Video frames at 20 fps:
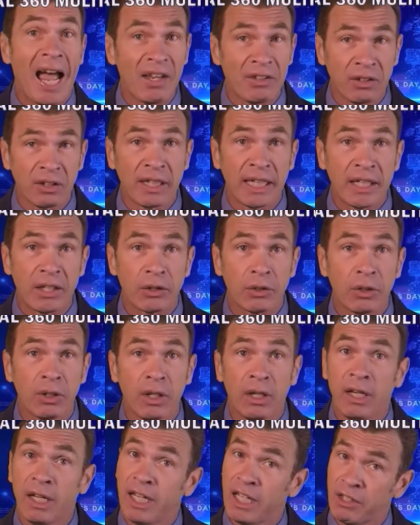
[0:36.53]
as a
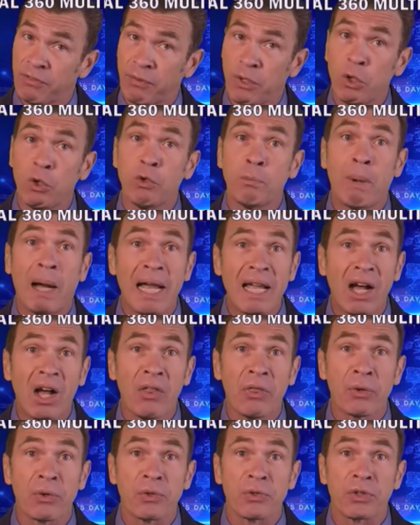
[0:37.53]
leader is viewed by
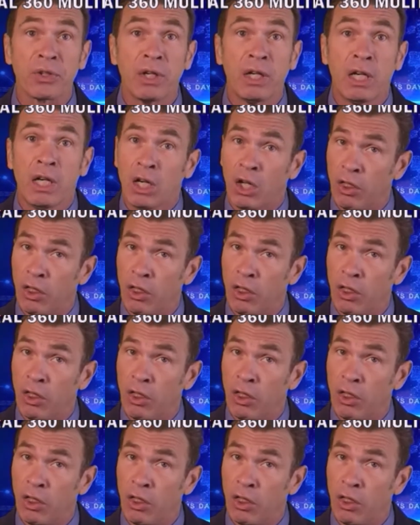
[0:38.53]
others.